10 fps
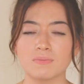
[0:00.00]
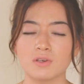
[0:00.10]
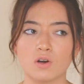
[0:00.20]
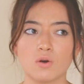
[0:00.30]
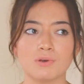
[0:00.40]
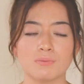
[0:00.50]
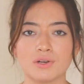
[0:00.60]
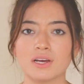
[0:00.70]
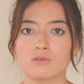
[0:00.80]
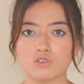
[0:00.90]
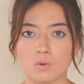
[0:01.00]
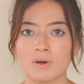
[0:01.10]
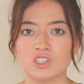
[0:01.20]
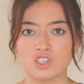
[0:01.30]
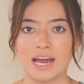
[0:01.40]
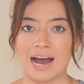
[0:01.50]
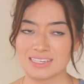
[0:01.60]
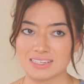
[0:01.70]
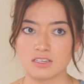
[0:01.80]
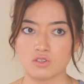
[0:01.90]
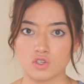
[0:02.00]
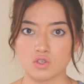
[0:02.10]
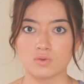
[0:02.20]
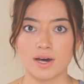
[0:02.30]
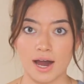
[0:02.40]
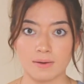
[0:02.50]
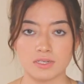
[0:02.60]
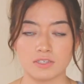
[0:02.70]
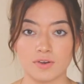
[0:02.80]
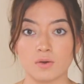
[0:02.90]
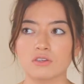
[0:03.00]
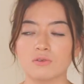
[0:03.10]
you know, be putting out so much gas into the atmosphere.